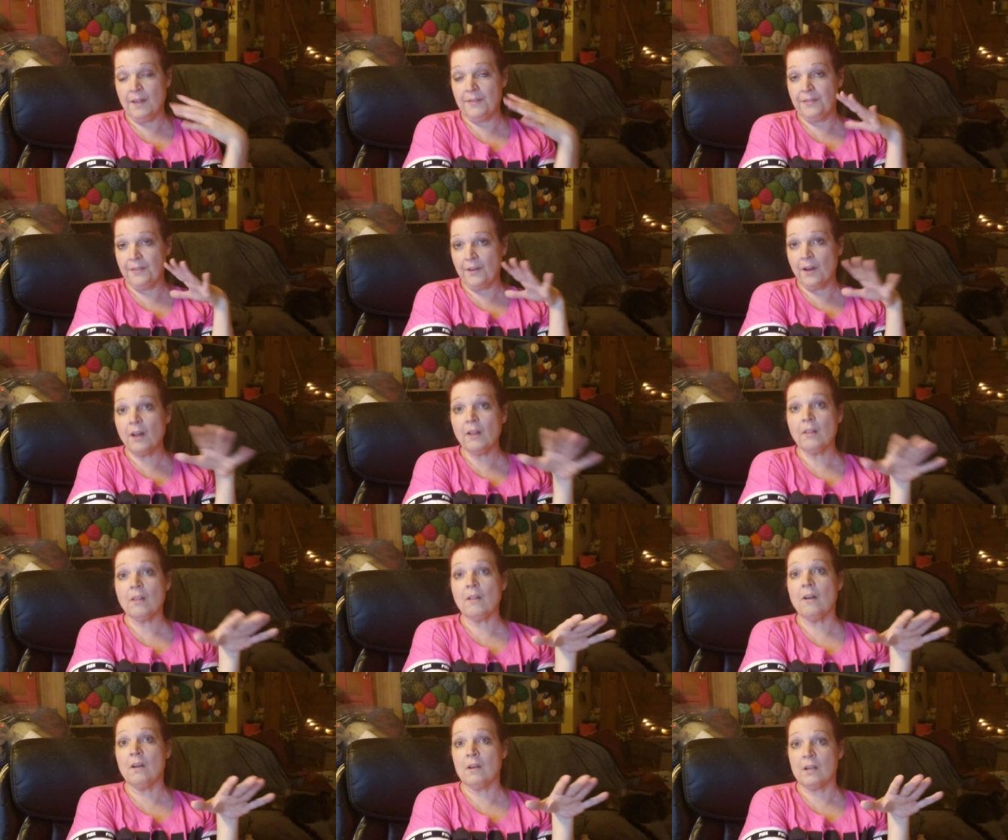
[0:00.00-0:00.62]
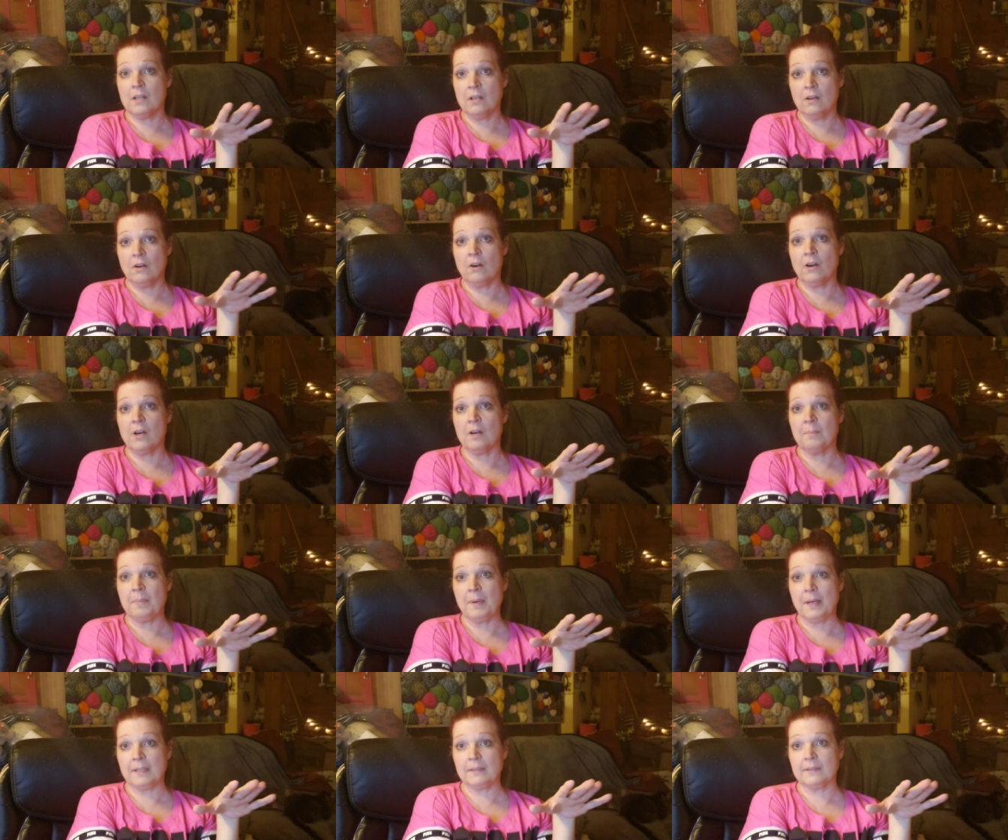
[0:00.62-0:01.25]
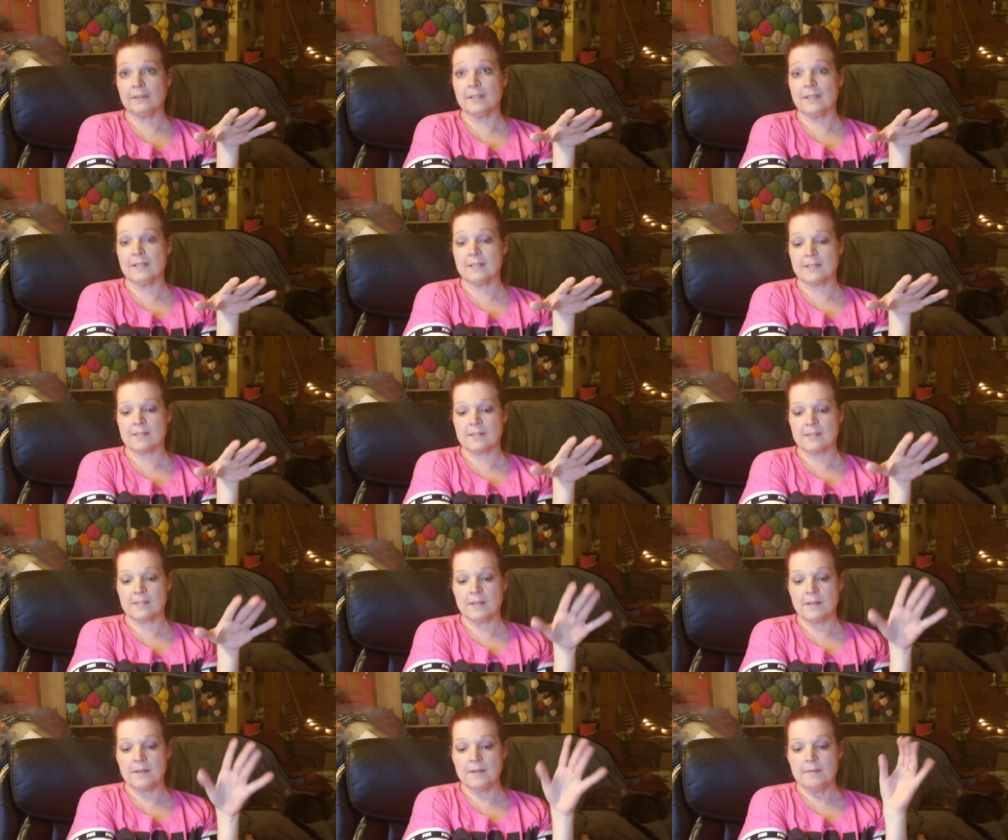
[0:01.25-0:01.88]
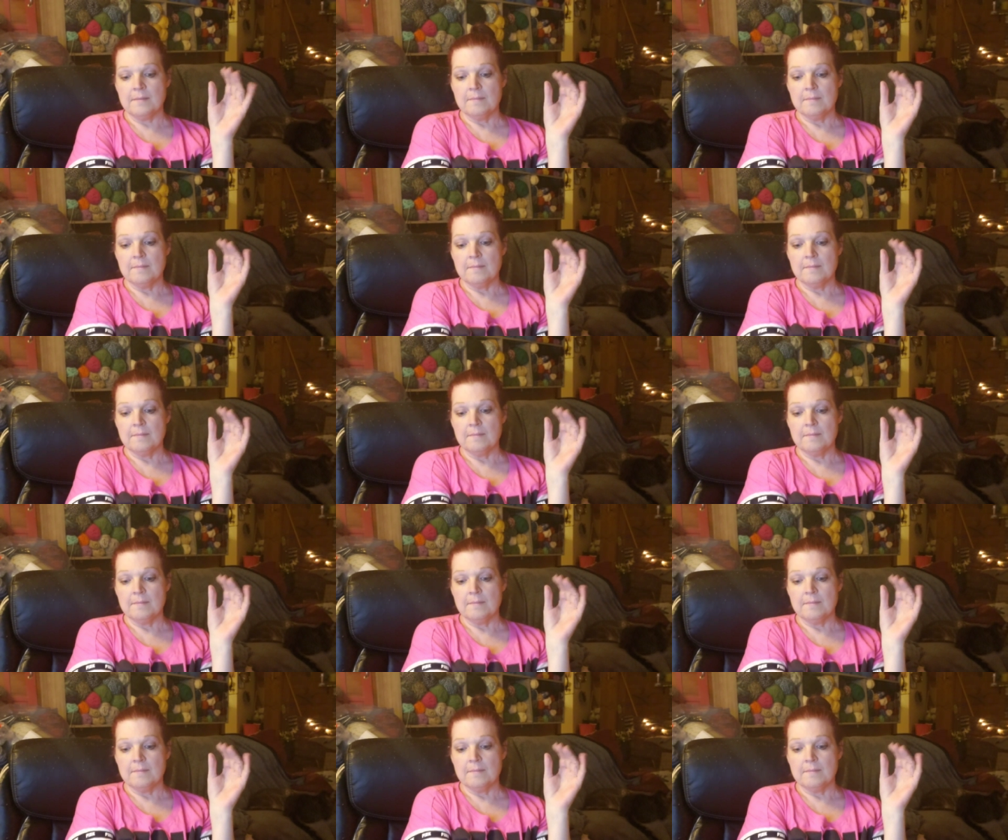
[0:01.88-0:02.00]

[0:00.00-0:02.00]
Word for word: I thought long and hard about this.